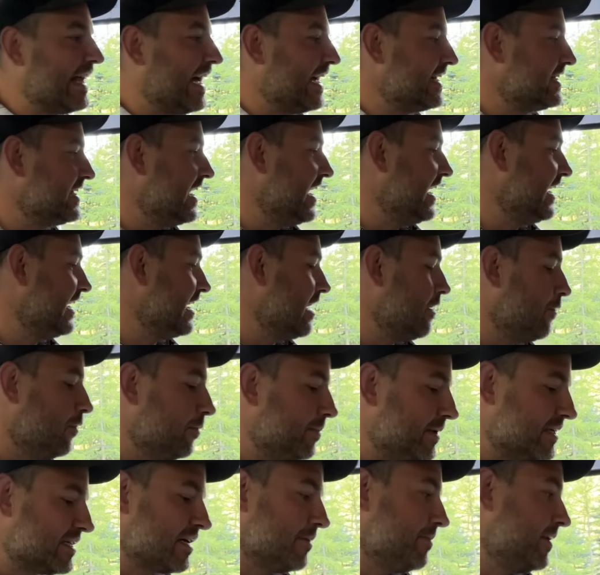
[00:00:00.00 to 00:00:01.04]
that tank out
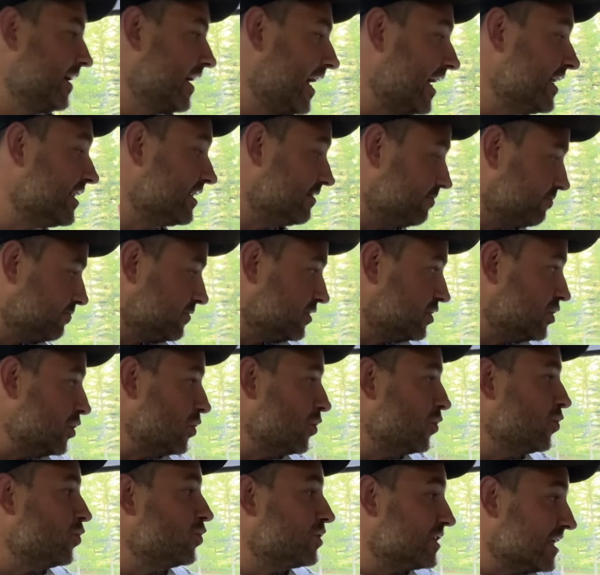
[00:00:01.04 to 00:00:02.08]
will be something I
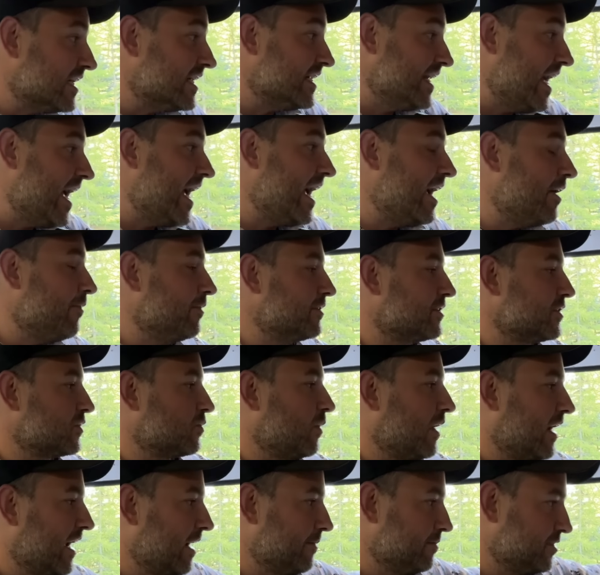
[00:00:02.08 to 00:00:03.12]
do today, which is
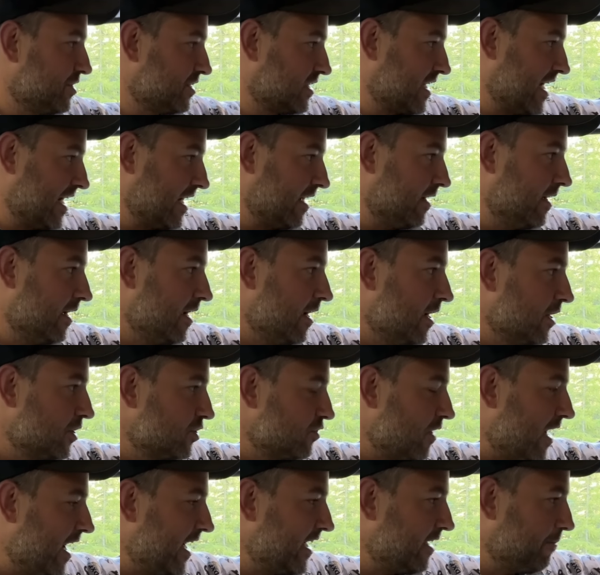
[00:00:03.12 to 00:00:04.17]
why I'm just kind of
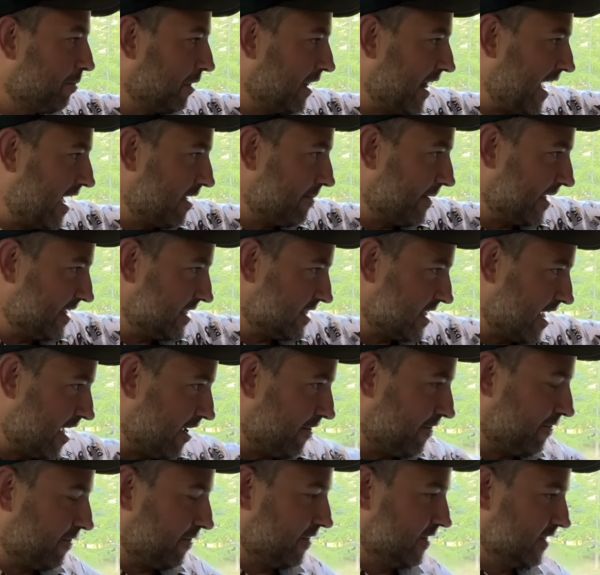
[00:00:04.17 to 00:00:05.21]
trying to plan
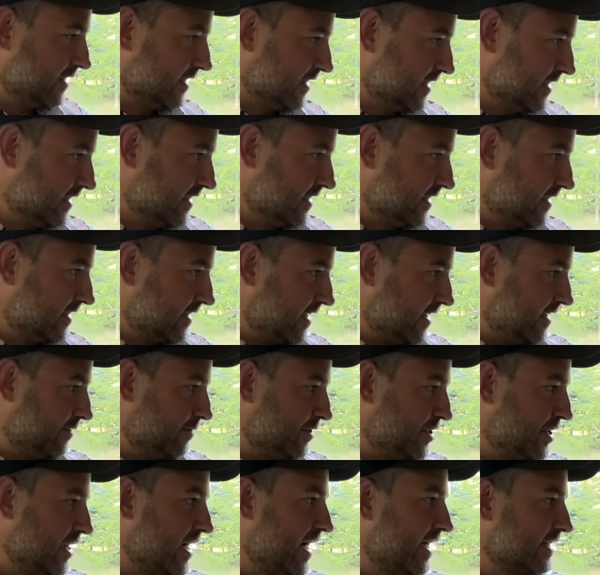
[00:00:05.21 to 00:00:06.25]
myself. And
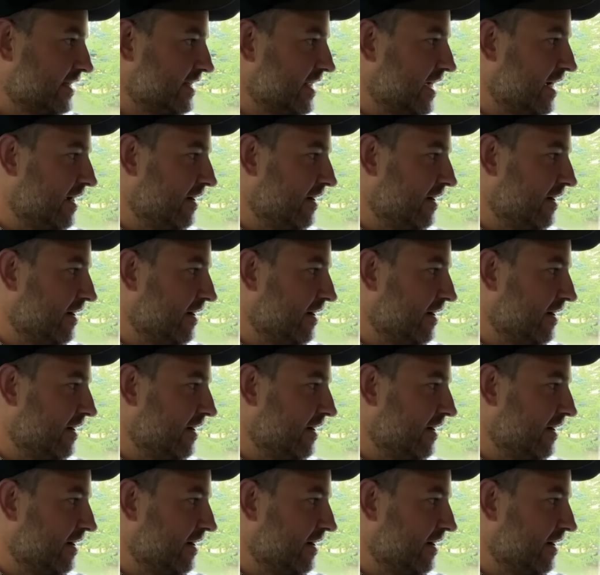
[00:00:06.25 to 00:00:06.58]
when you got